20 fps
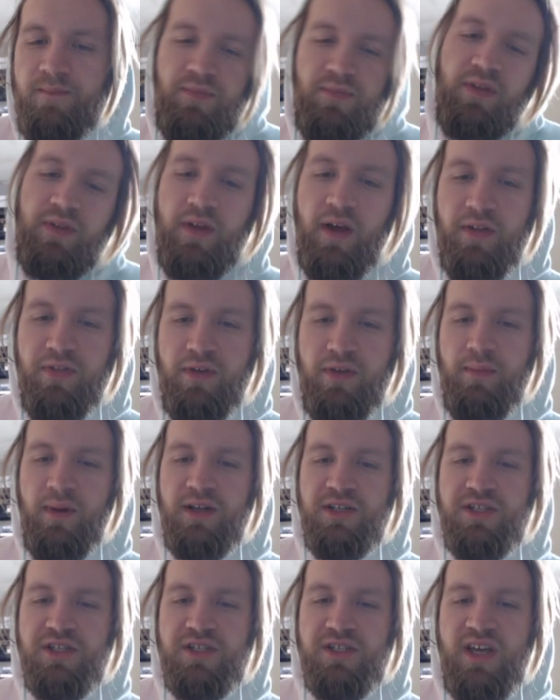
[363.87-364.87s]
Nothing
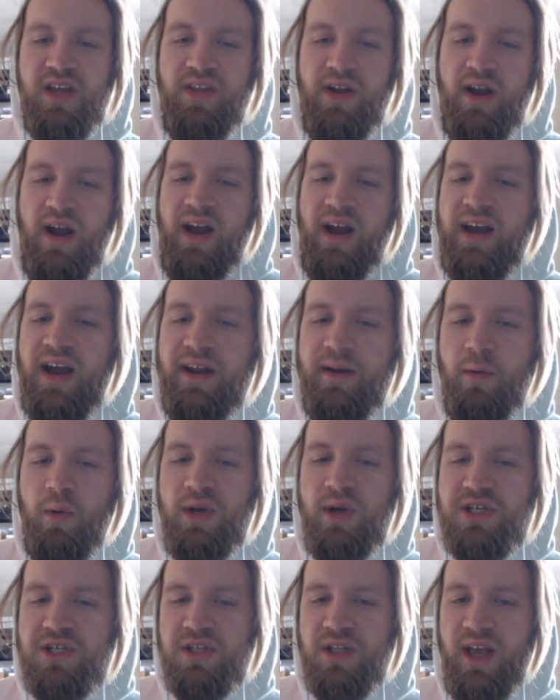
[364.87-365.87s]
much to say there. I kind of
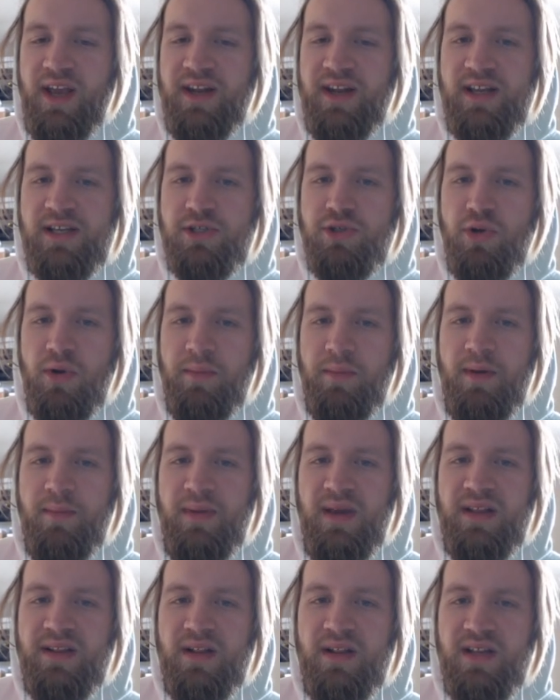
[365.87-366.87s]
wish Lightning Storm could
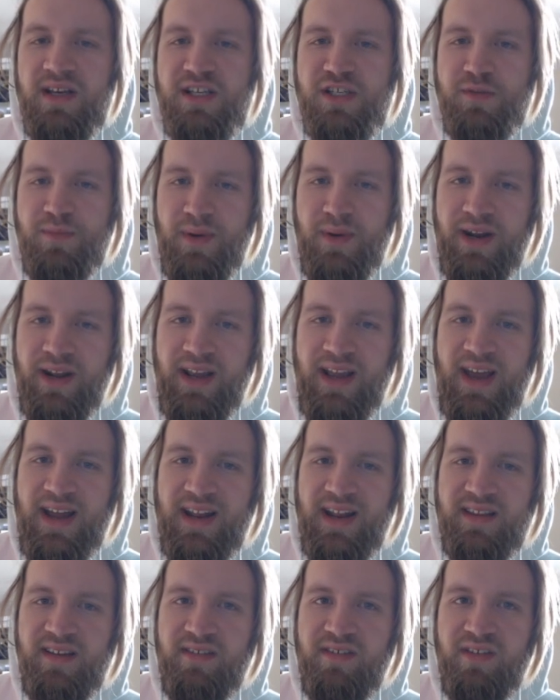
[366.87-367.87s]
be in the list, but again,
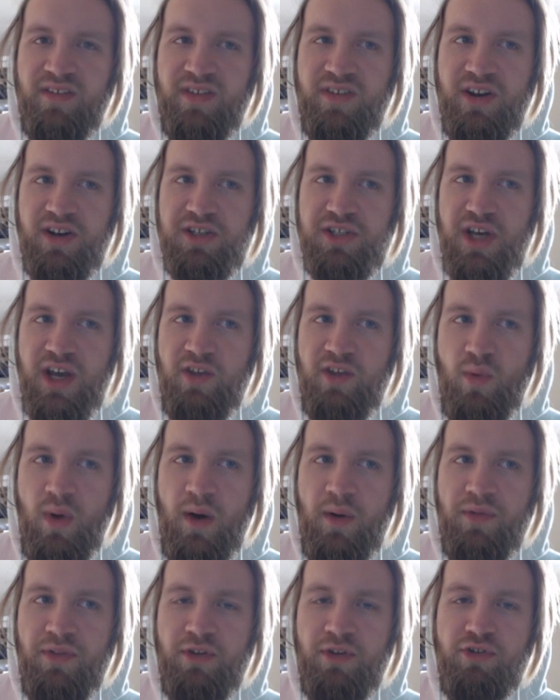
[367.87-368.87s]
it doesn't synergize
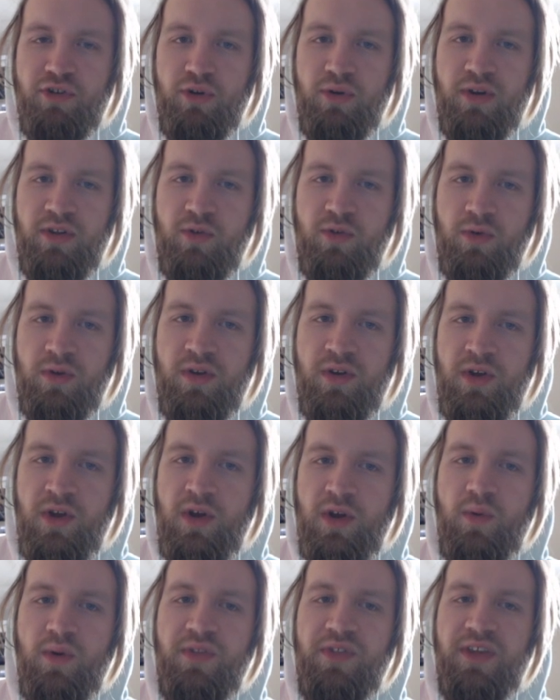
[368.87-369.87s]
well with the Druids,
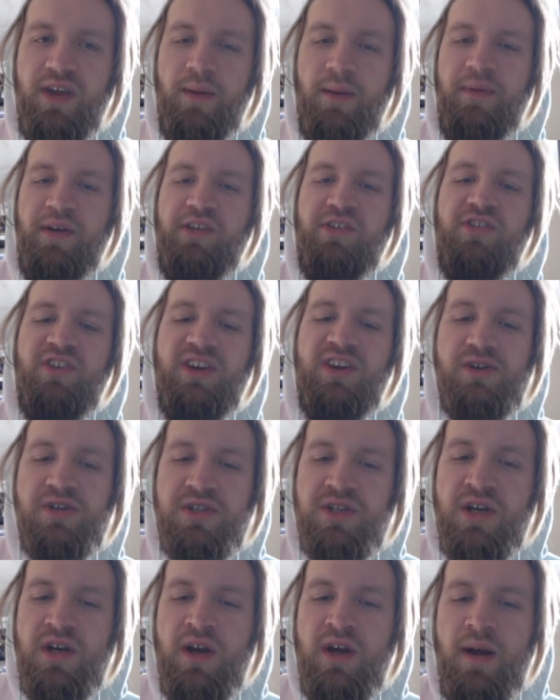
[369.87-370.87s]
with the
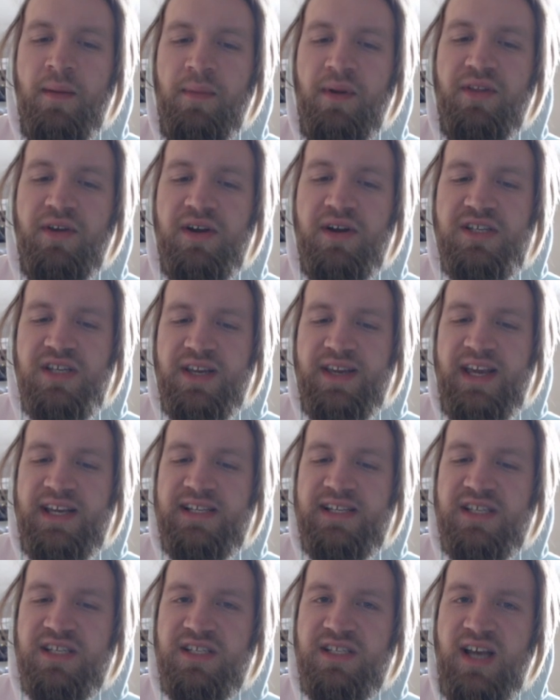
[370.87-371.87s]
Abyssals. But there is a
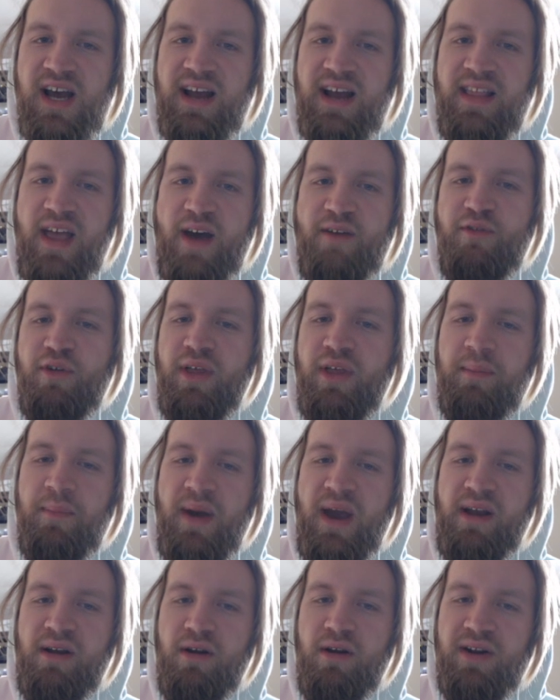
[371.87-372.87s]
case to side that for like
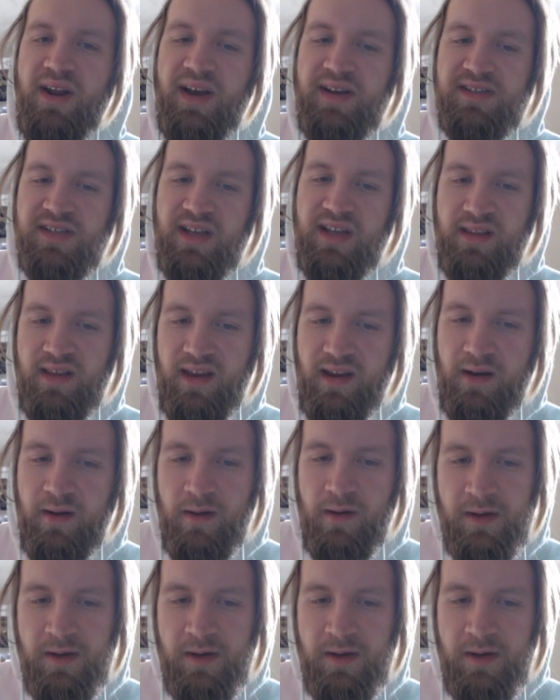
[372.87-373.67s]
back row decks, I think.